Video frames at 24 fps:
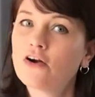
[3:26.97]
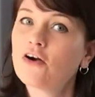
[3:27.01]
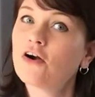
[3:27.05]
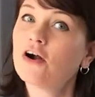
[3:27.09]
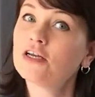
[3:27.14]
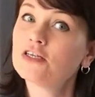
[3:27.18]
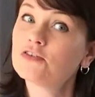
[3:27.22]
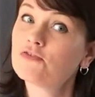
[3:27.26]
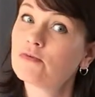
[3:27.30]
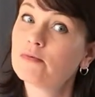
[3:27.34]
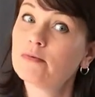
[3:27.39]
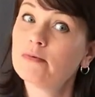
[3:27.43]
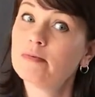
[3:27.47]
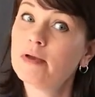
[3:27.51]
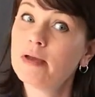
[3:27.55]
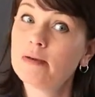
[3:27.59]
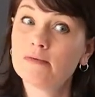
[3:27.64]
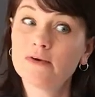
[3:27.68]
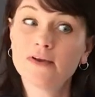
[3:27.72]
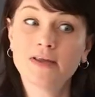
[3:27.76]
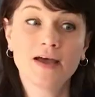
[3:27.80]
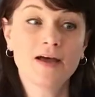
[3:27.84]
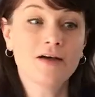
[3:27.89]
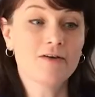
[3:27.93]
cross form of
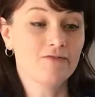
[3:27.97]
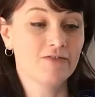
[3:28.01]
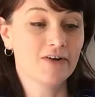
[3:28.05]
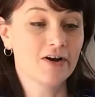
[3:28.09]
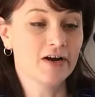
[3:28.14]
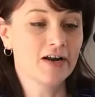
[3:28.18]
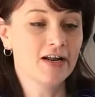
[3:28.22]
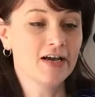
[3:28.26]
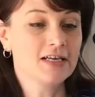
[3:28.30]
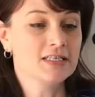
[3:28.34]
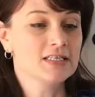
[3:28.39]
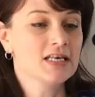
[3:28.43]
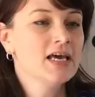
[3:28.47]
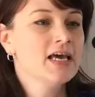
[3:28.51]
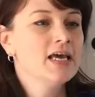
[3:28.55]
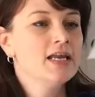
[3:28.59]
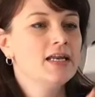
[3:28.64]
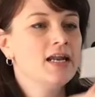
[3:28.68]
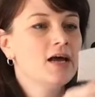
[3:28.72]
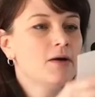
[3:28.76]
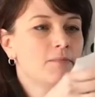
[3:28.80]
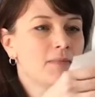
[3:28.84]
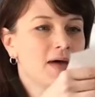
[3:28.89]
paper towel. Very nice. Now